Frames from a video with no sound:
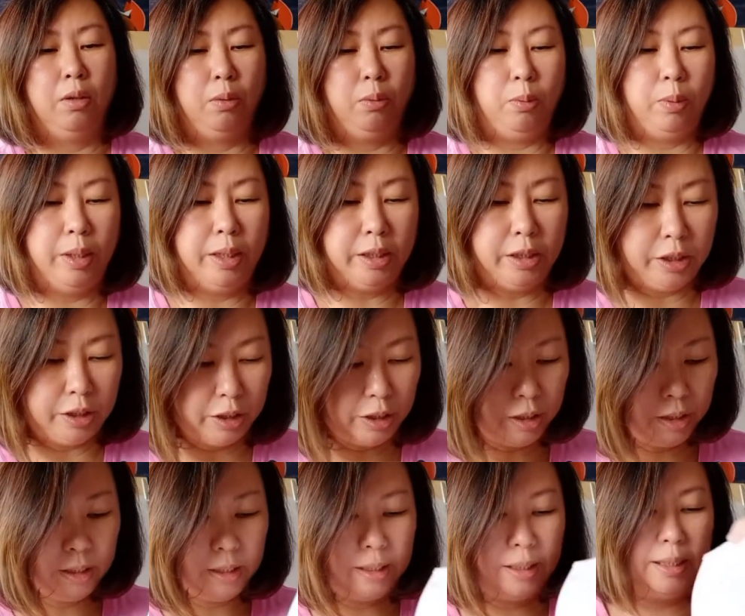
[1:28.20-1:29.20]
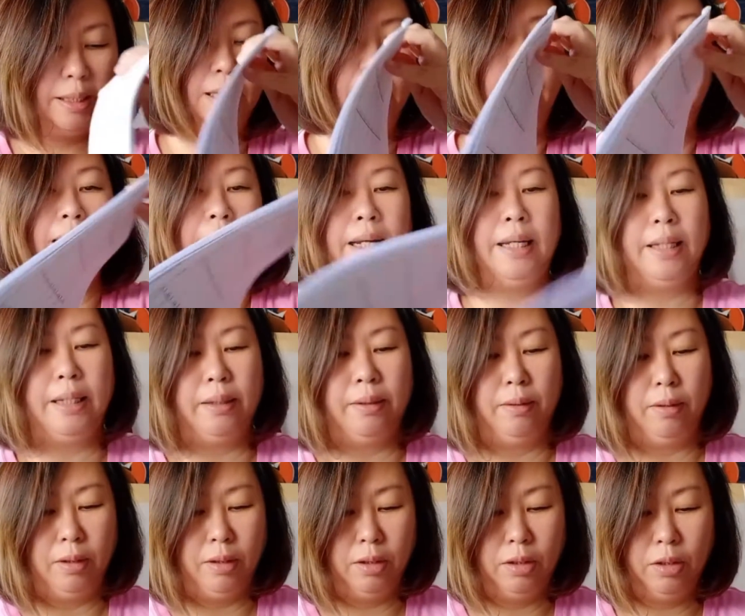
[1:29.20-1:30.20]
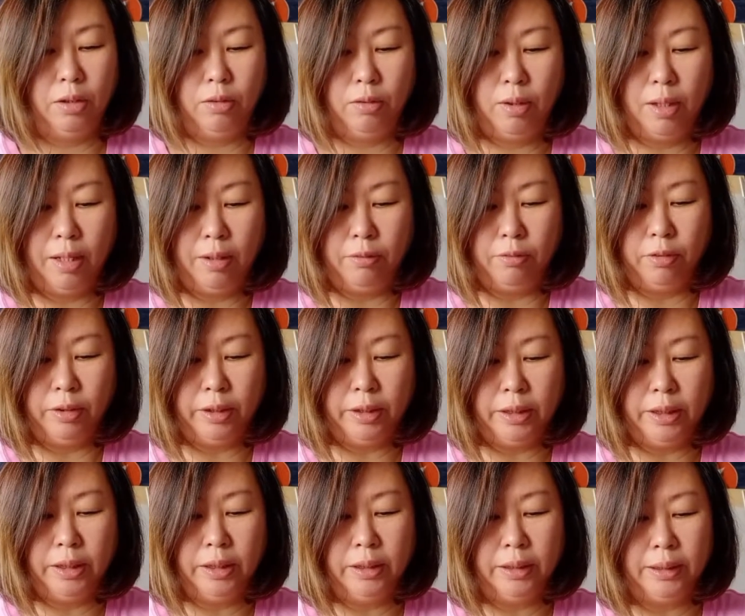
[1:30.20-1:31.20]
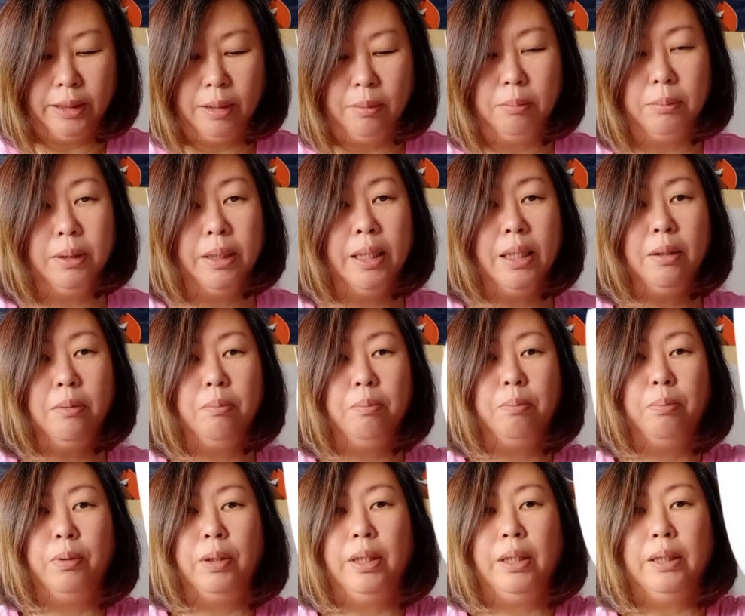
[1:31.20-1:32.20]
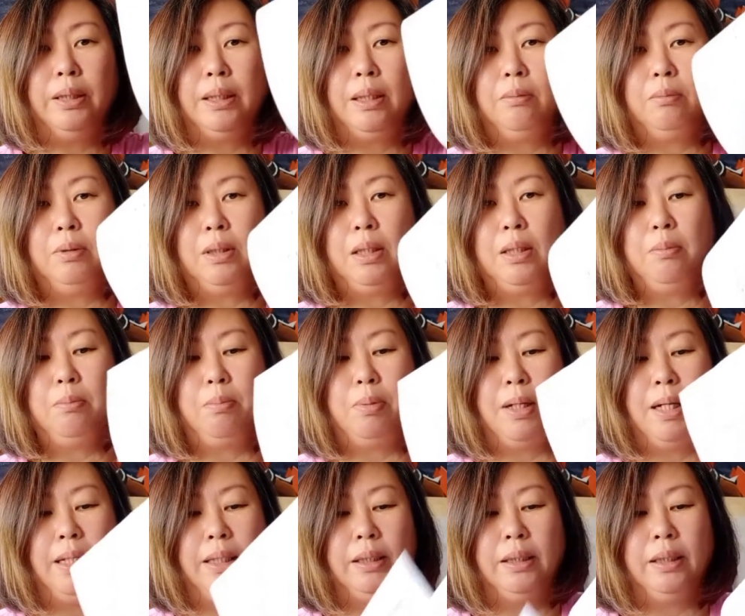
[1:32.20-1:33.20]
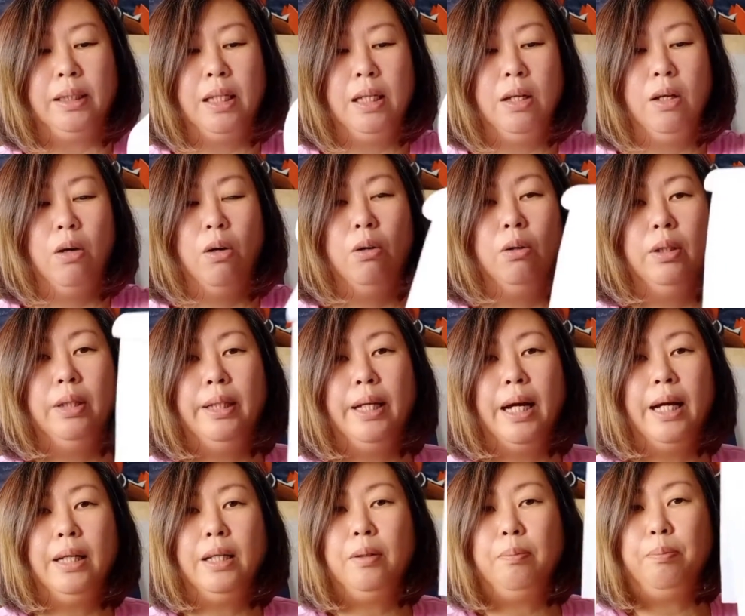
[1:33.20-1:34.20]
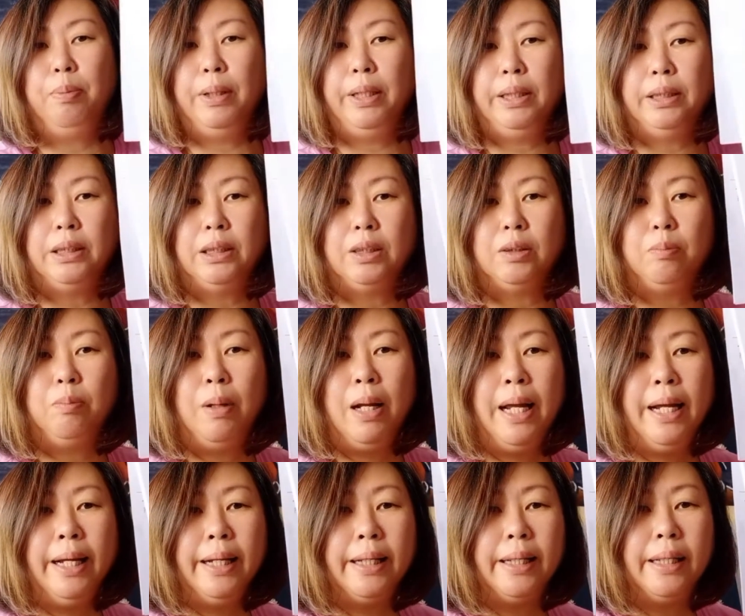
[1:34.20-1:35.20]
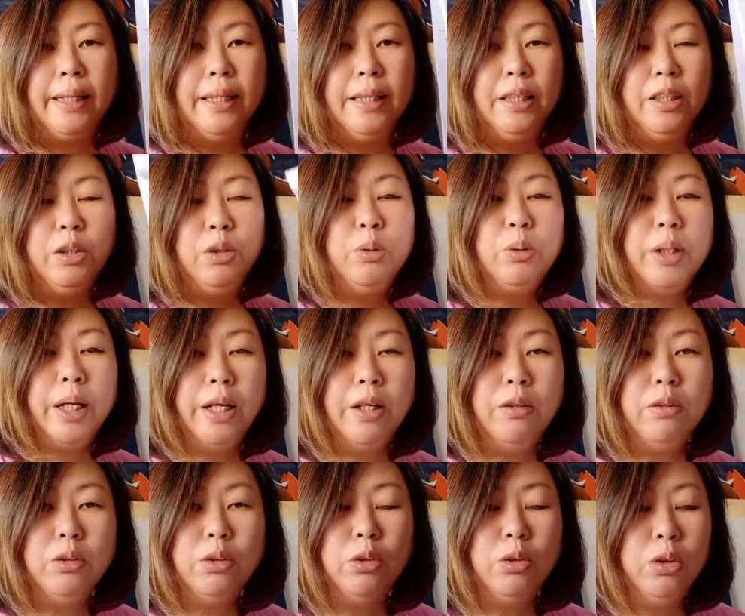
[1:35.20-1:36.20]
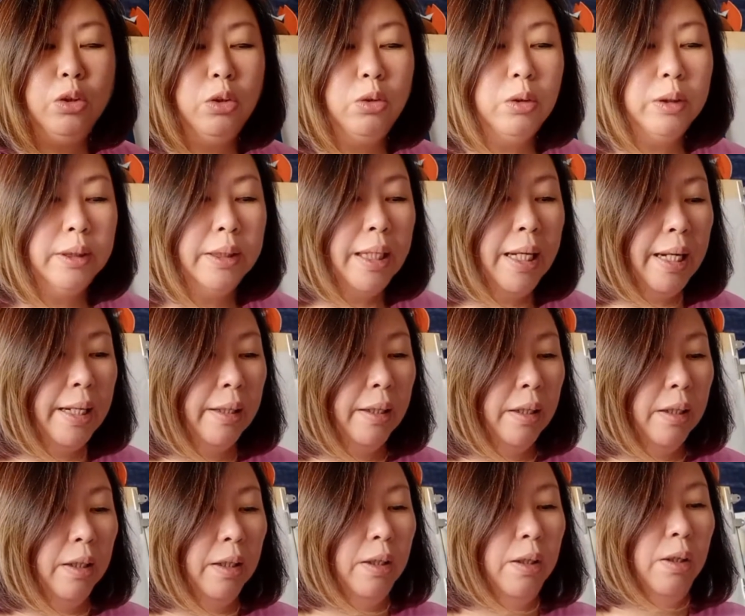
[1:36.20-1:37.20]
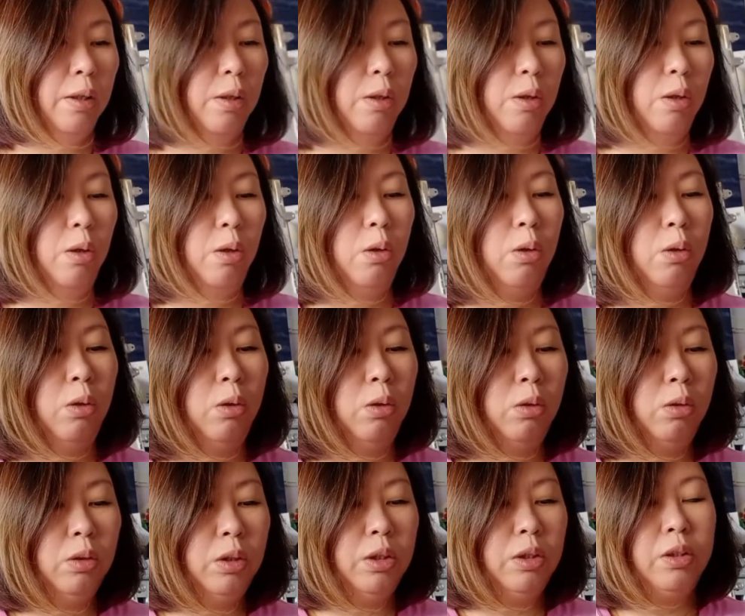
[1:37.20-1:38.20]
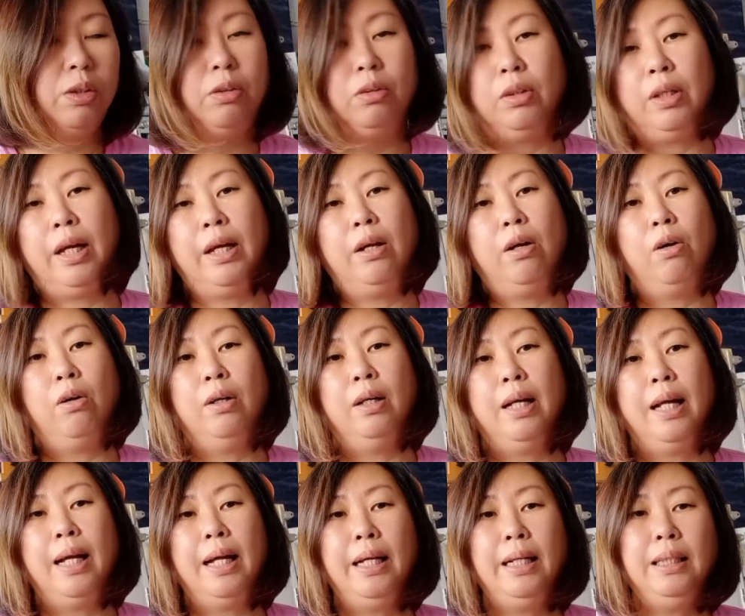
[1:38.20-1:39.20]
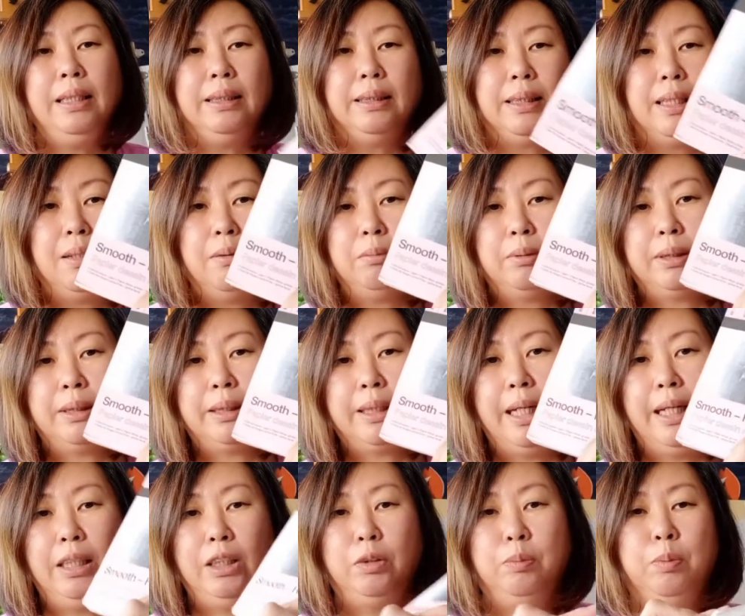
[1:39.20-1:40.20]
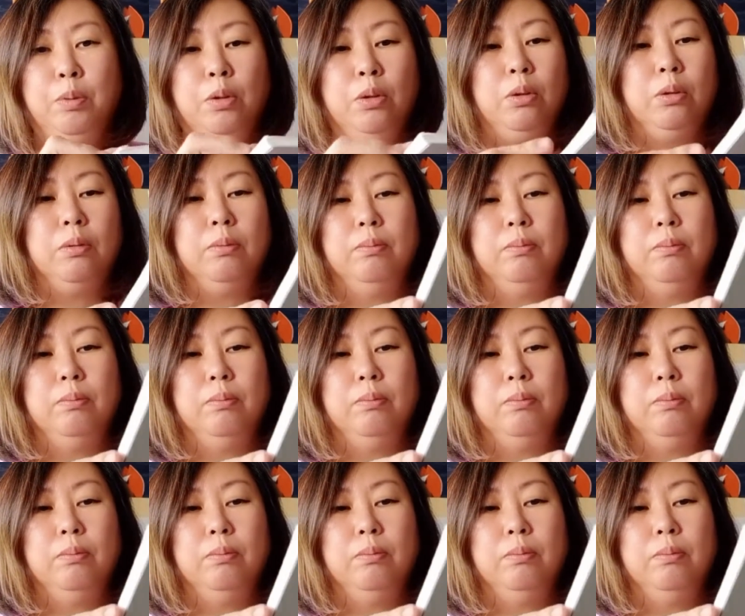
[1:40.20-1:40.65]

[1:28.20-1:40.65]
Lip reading: which is like you have written something, print something, but on the other page is blank. You can also use that. Or if you get online some sketchbook,